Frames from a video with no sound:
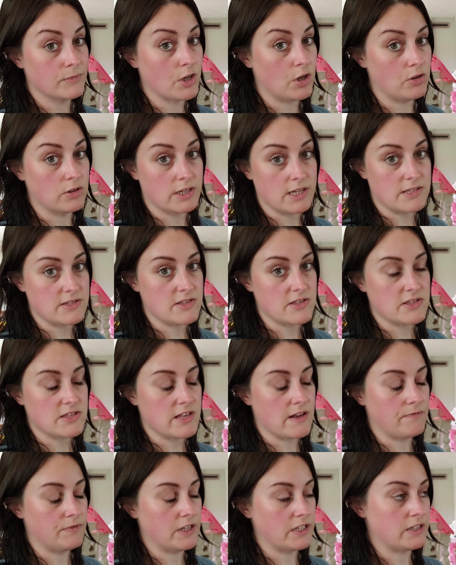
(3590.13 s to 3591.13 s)
all kinds of
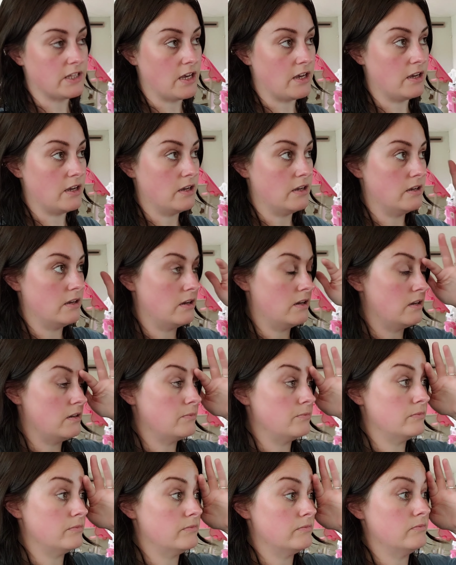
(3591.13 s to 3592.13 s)
stuff like that
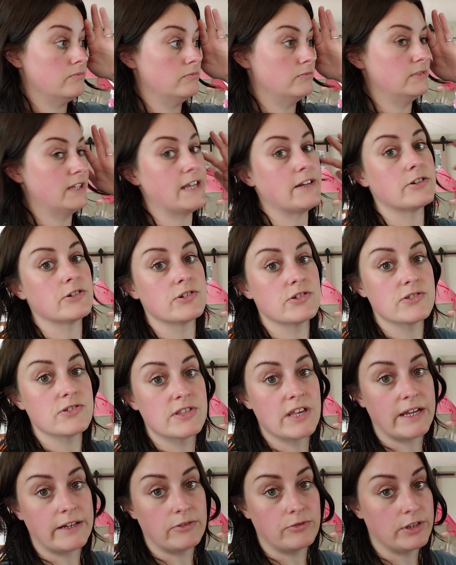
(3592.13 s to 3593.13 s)
um, letters.
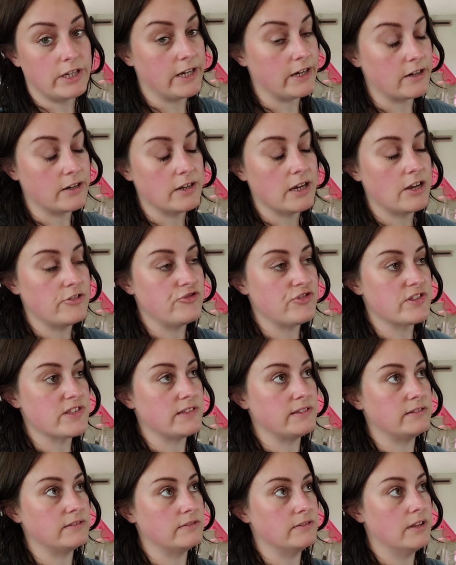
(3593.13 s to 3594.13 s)
I don't care. I just,
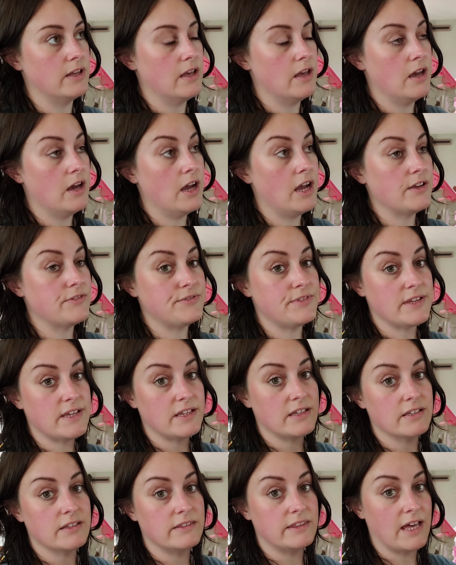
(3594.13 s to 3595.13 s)
I
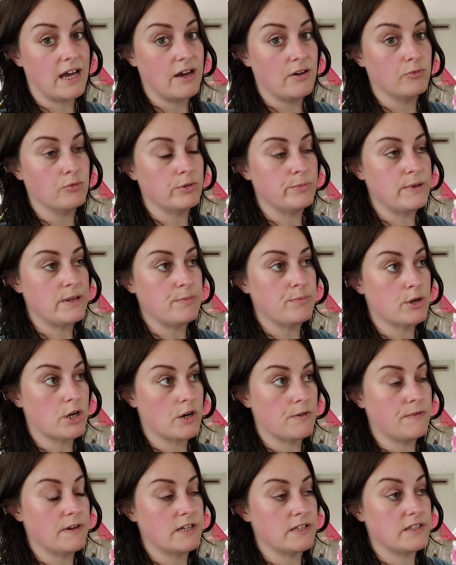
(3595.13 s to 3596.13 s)
think that would be
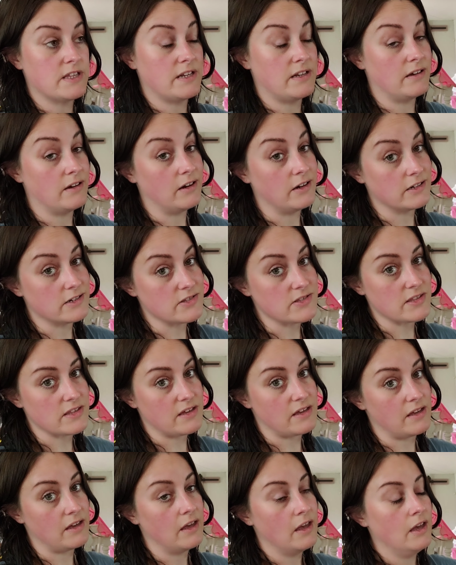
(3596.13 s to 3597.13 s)
perfect. And
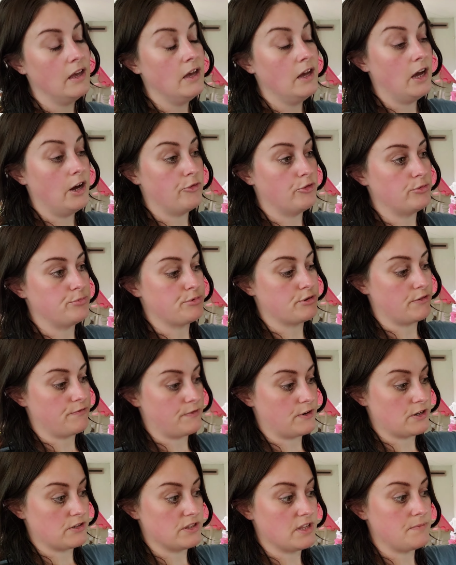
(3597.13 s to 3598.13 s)
honestly, I would
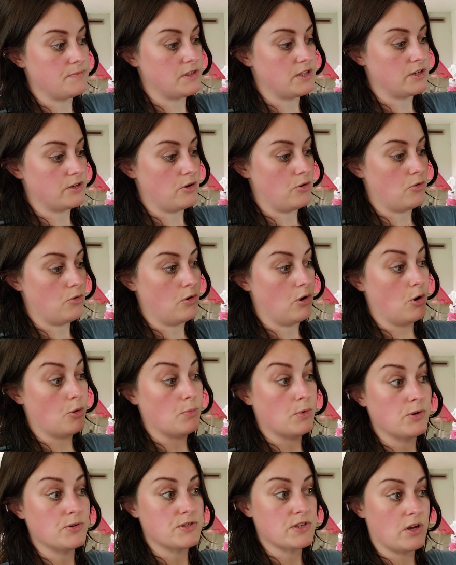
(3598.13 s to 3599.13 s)
prefer them to go
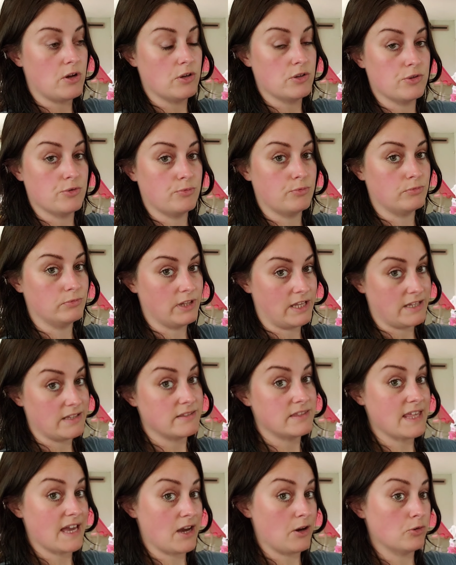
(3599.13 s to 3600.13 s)
almost all the,
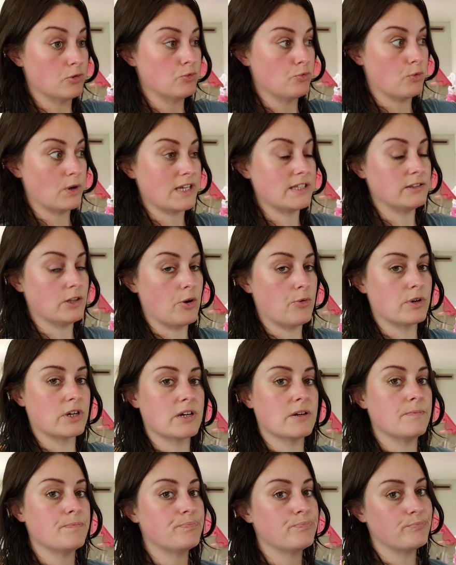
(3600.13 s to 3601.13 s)
like down way
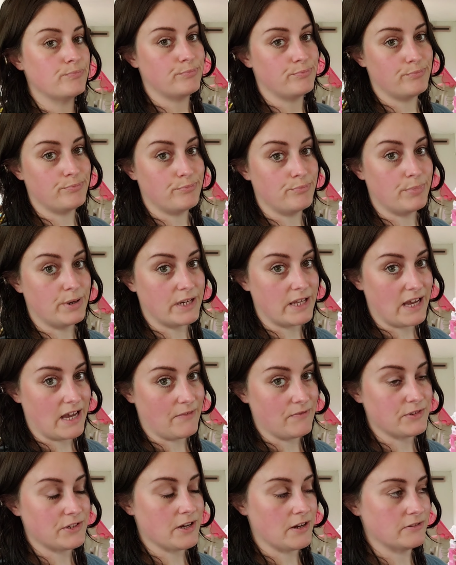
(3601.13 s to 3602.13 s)
lower, but I
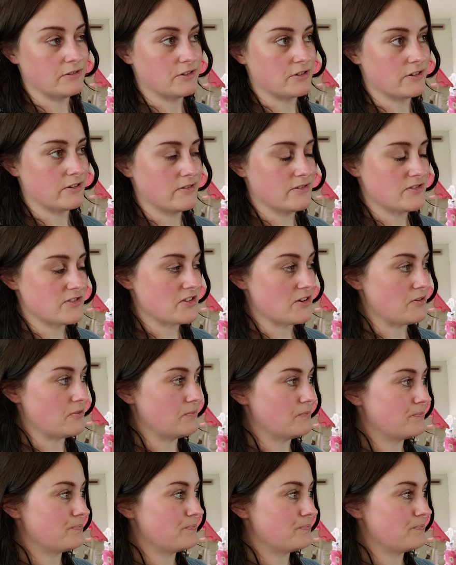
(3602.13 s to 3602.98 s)
have a toddler. So